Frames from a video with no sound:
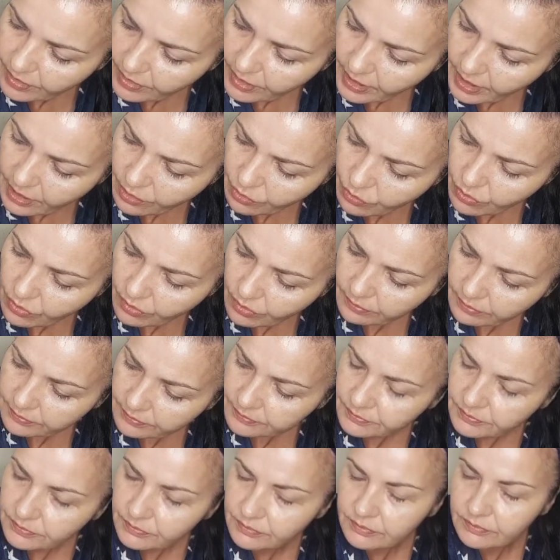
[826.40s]
now
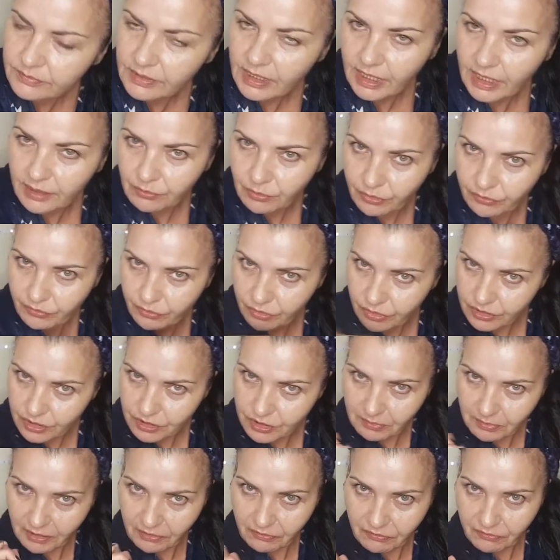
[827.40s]
I move on
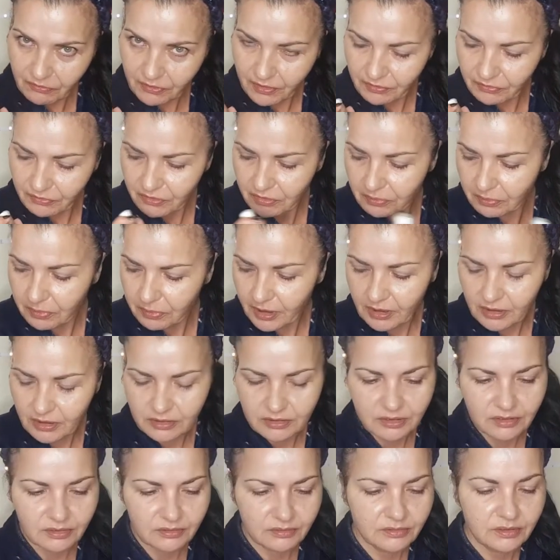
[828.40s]
to my favourite part,
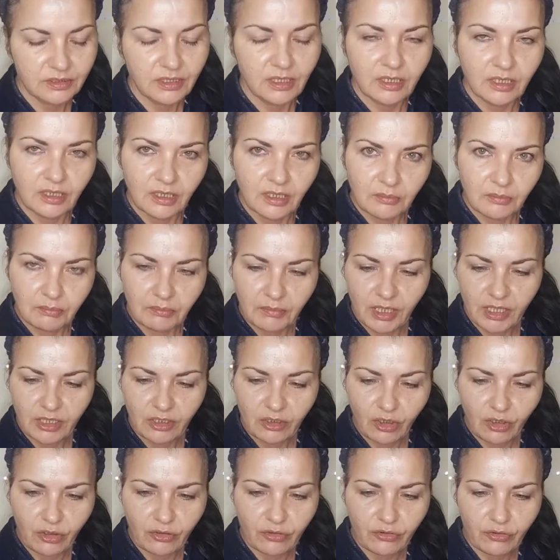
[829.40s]

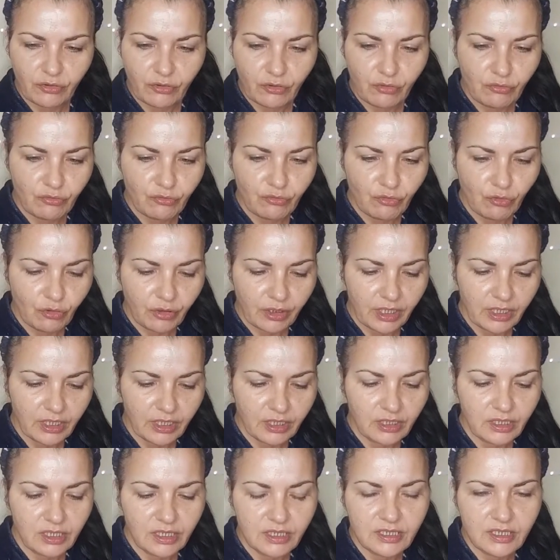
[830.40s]
my other RoC
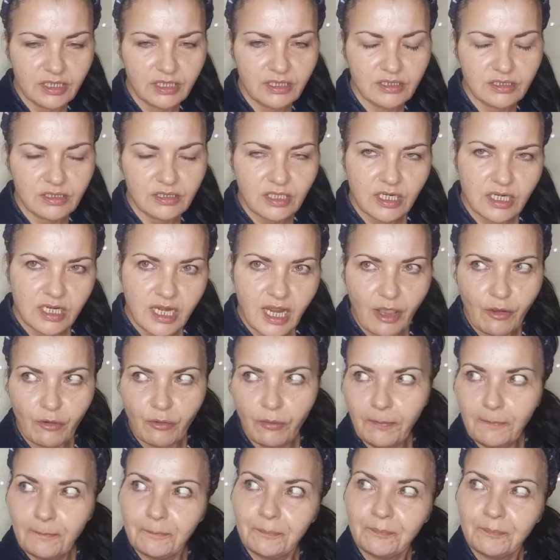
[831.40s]
ingredient. Now,